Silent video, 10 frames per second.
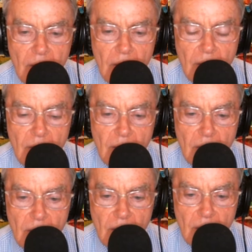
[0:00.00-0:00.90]
And,
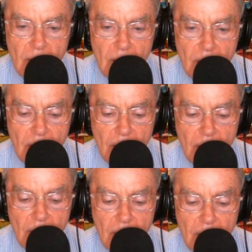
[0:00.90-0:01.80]
you know,
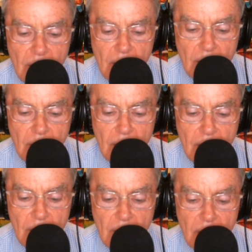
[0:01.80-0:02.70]
I may be
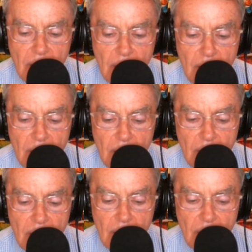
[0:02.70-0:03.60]
naive, but I
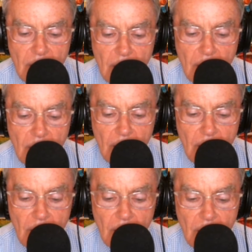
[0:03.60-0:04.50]
don't know if kids
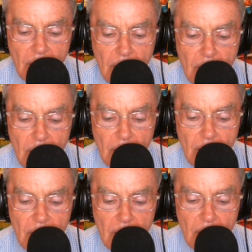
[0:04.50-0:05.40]
even know, knew that
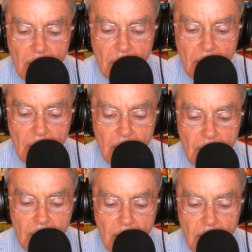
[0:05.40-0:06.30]
much about it
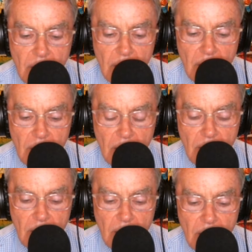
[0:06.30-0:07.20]
back then.
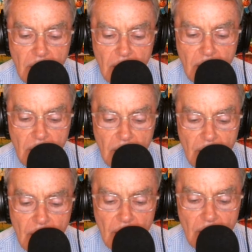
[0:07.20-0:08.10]
And then in
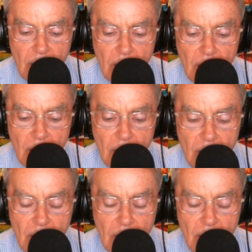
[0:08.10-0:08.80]
the 70s,